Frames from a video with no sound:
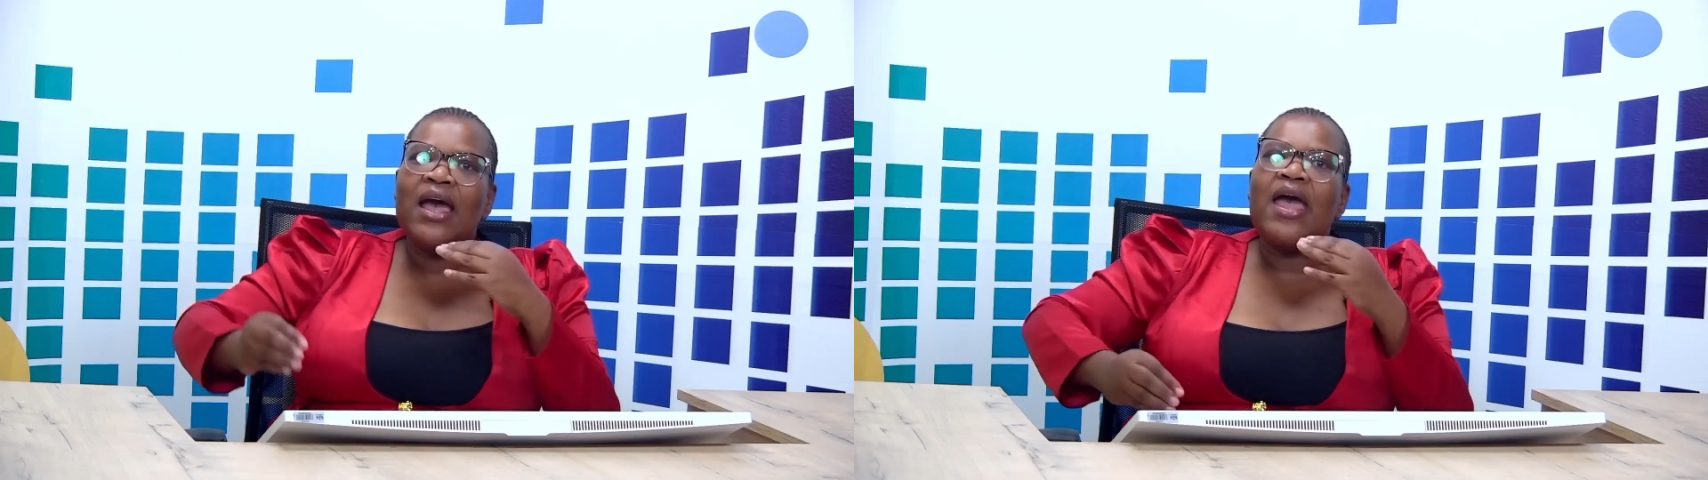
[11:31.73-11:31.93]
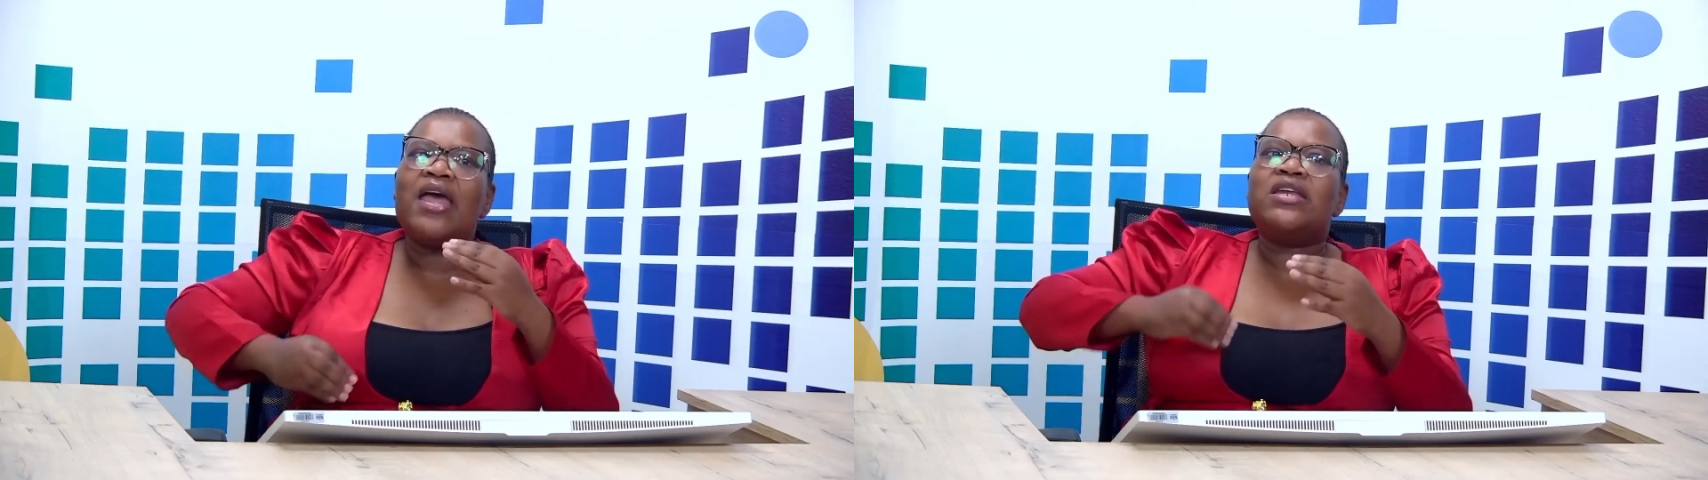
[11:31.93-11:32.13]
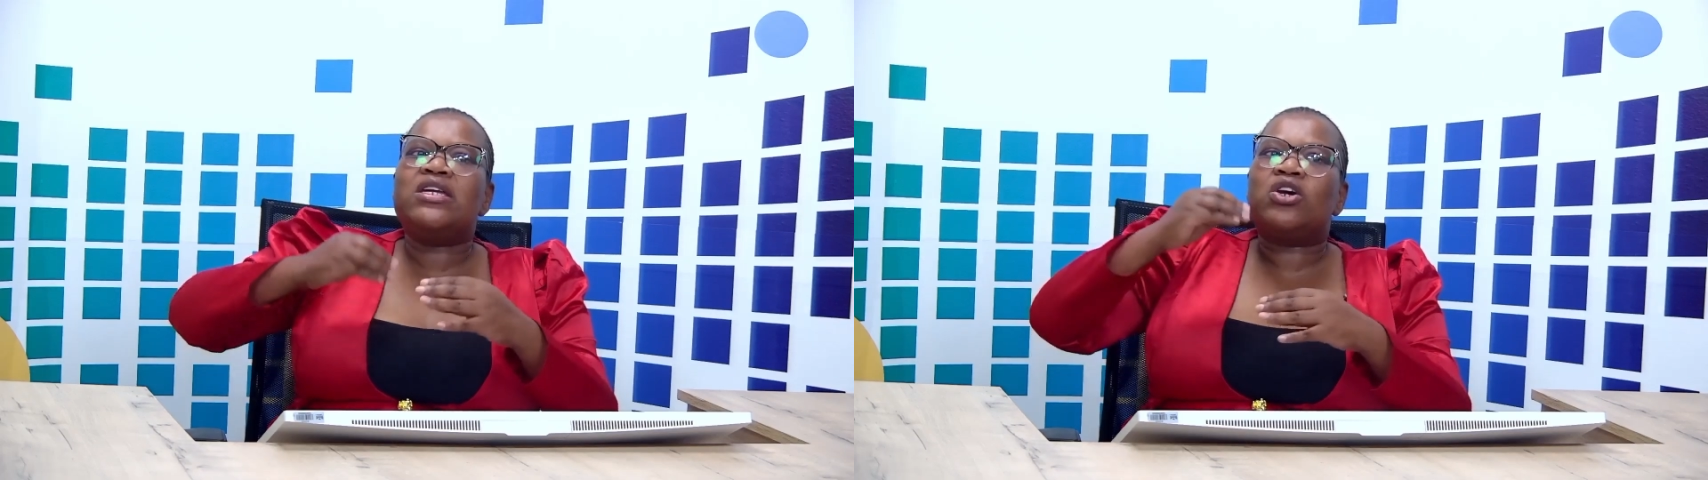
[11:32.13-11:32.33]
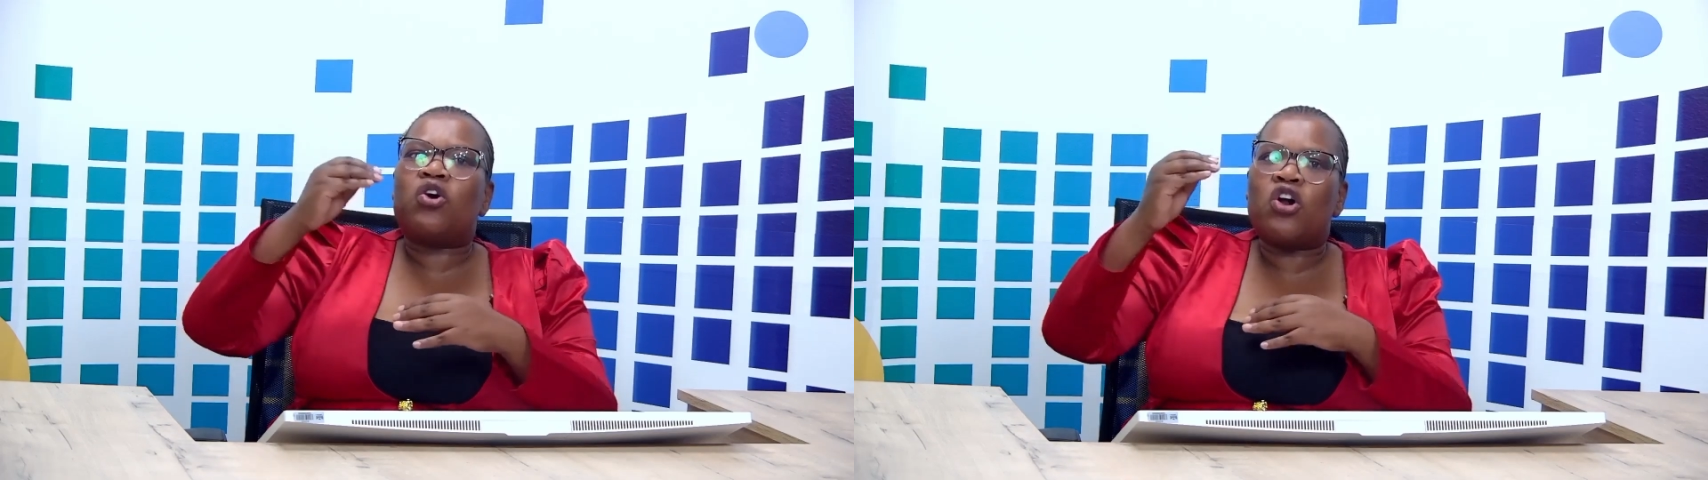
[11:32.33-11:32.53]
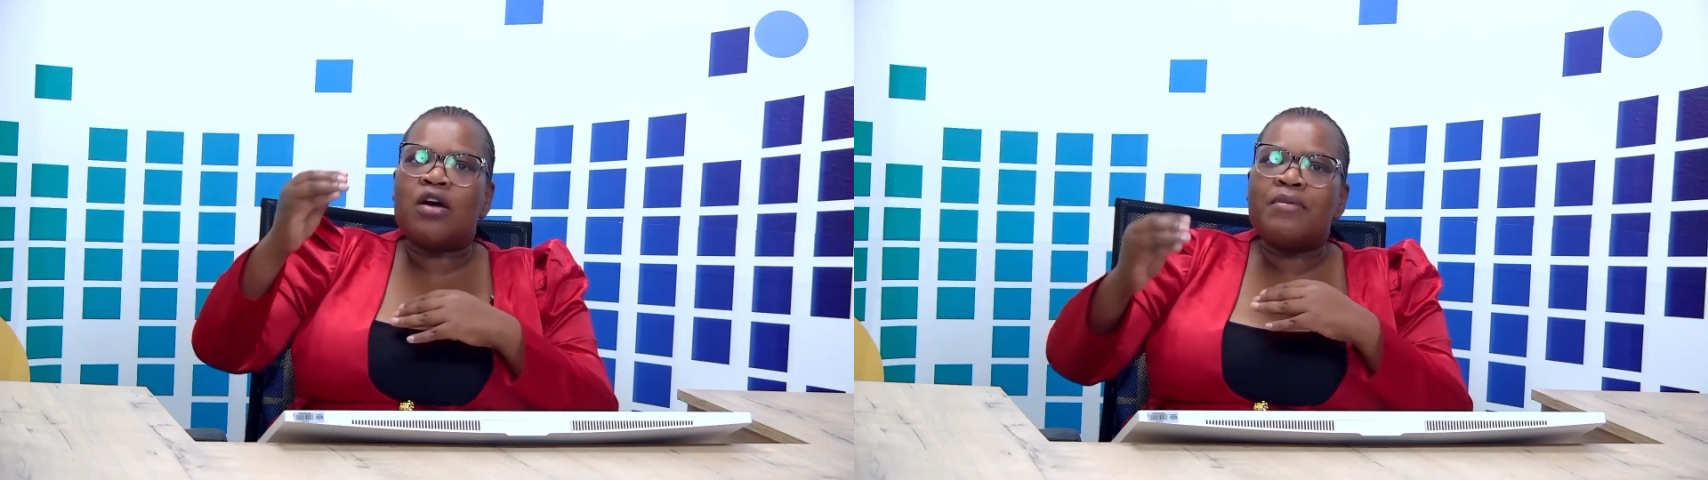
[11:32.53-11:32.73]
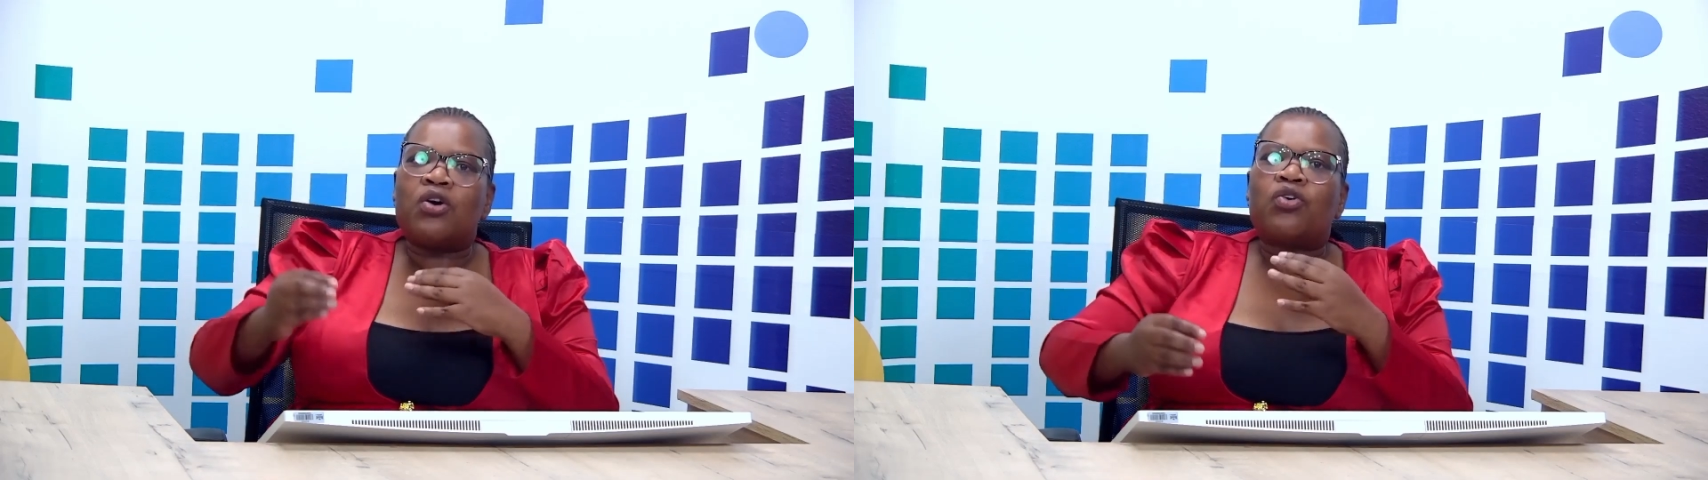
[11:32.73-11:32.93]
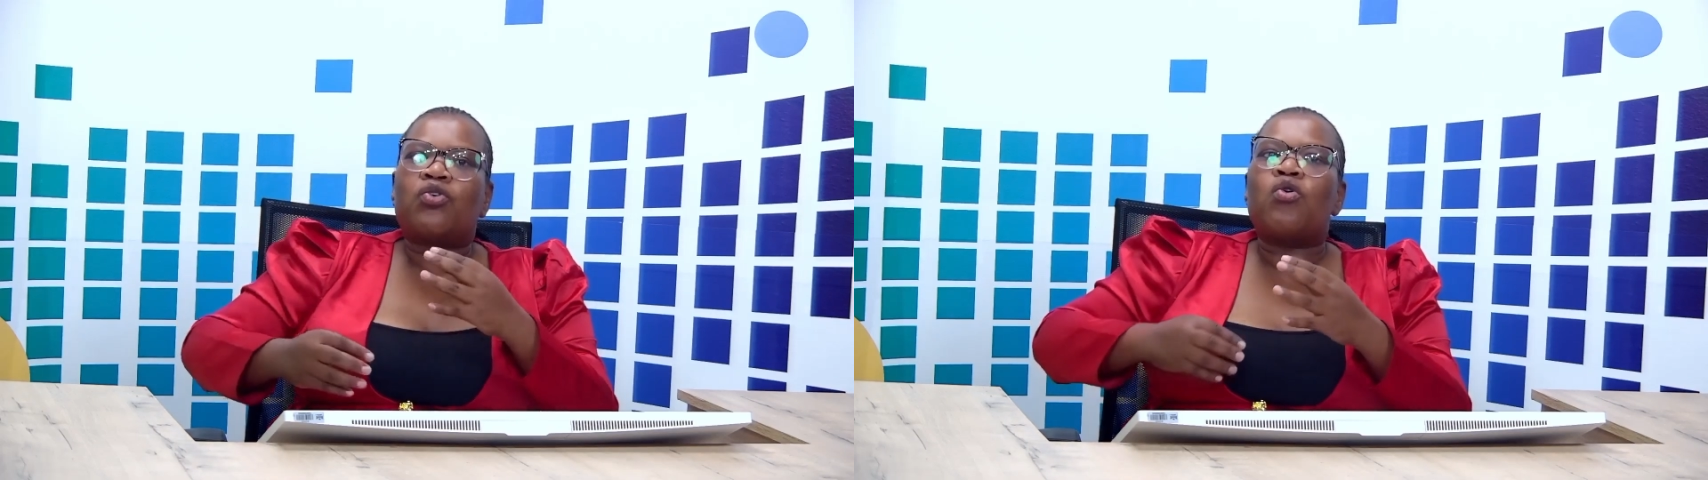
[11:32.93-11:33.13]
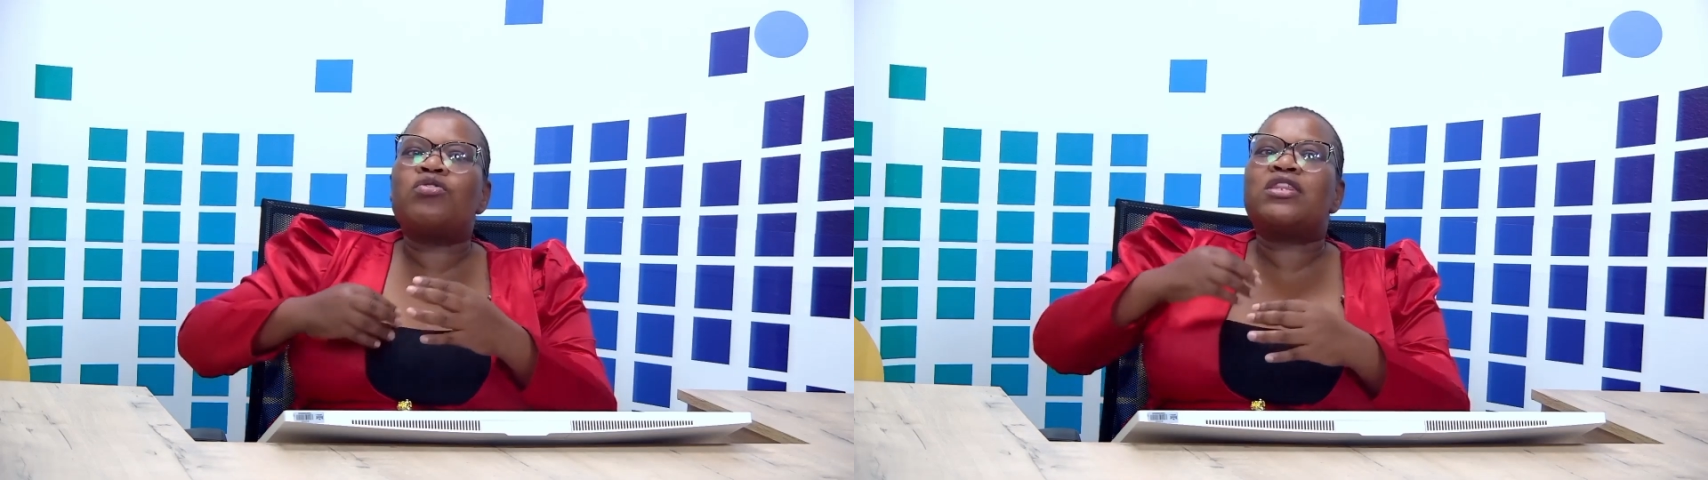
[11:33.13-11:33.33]
an economic
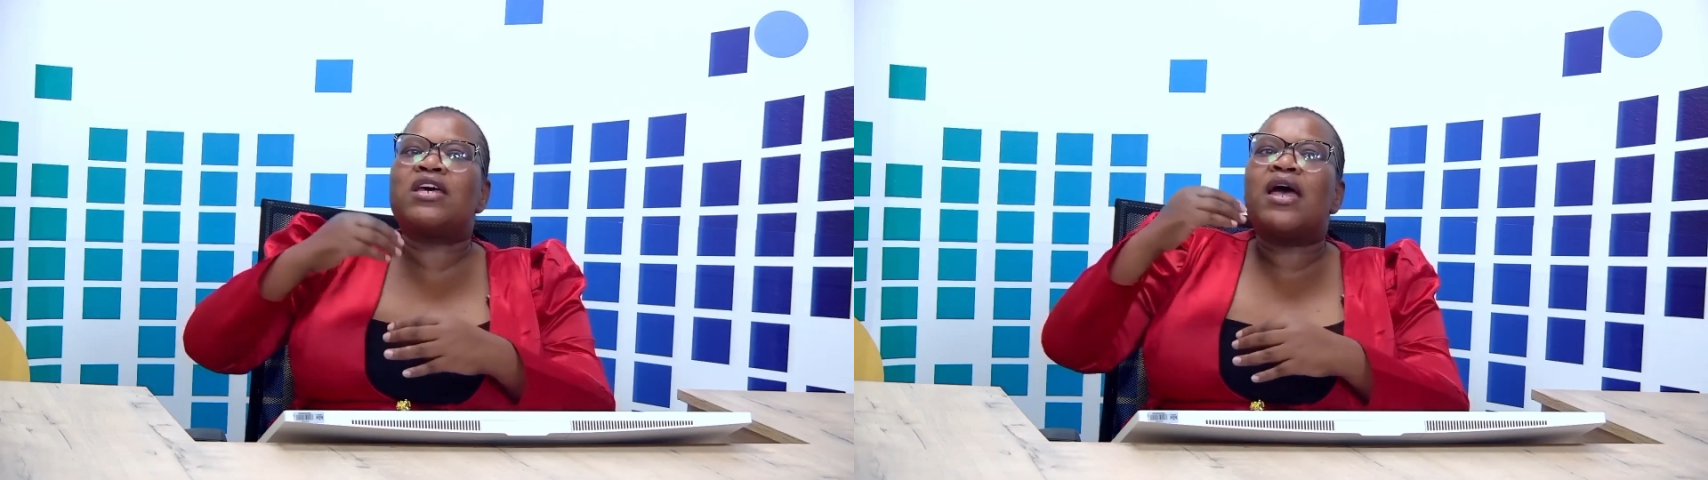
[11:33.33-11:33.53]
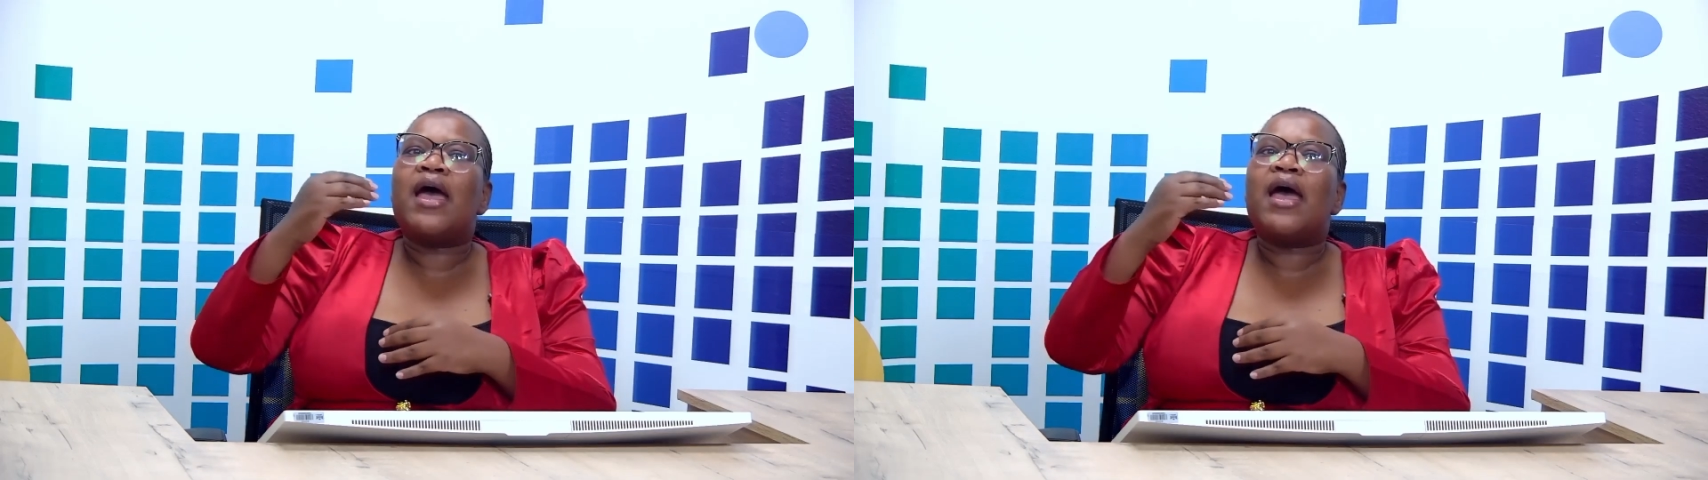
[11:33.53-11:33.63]
growth